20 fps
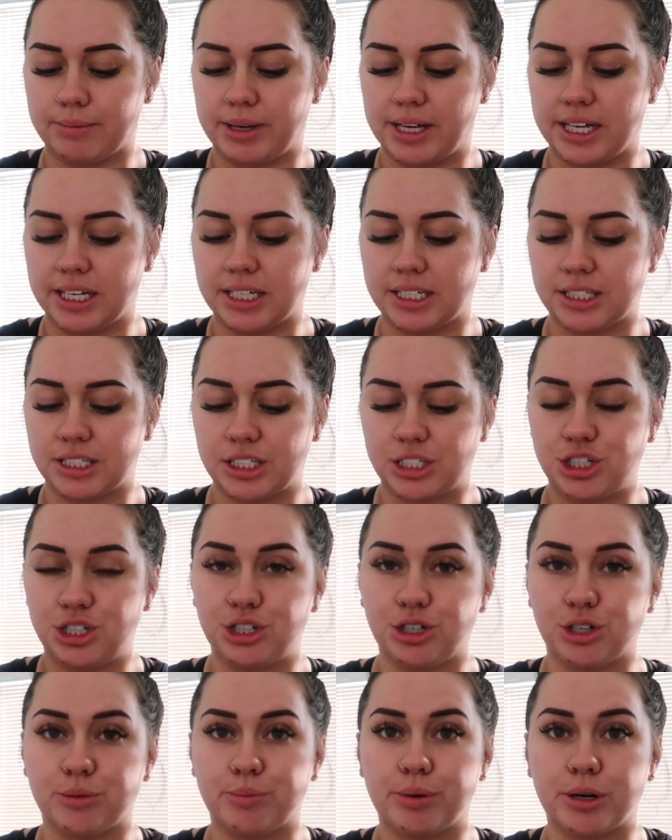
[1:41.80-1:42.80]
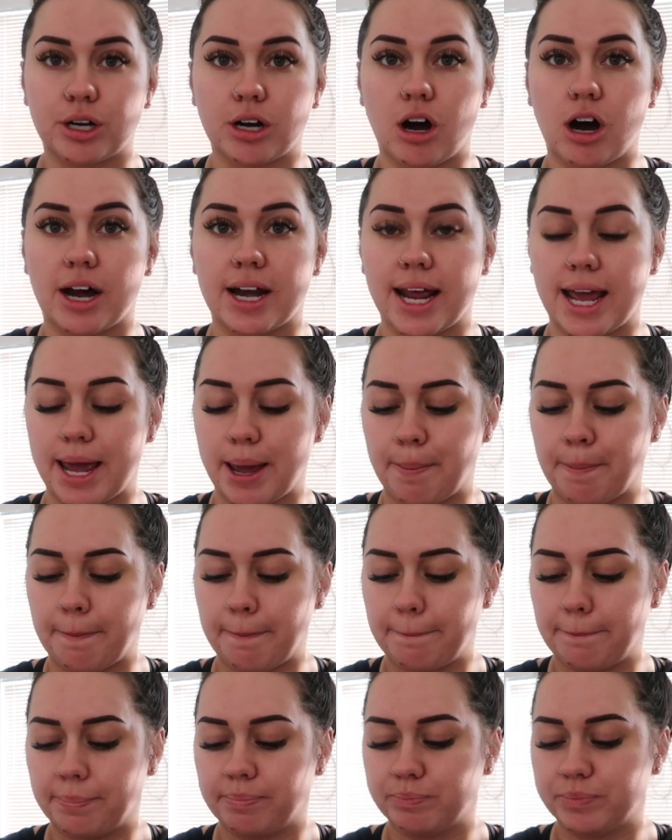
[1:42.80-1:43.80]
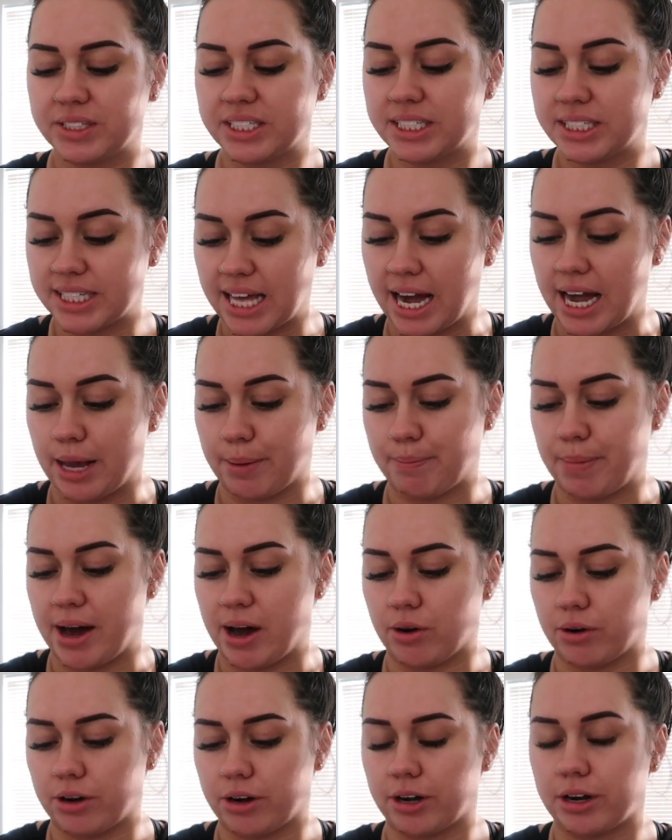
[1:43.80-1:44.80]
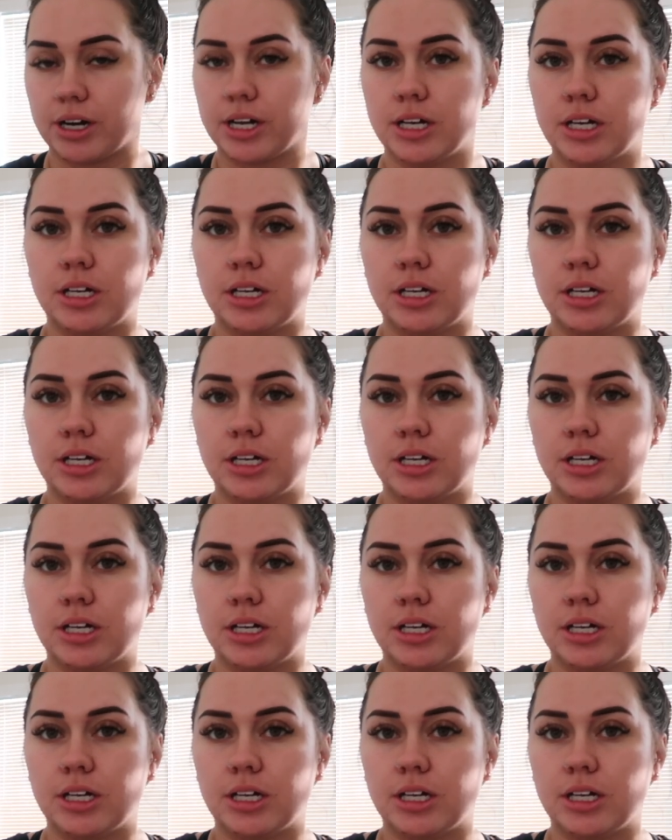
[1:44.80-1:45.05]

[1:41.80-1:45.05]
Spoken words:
is to put on a setting powder.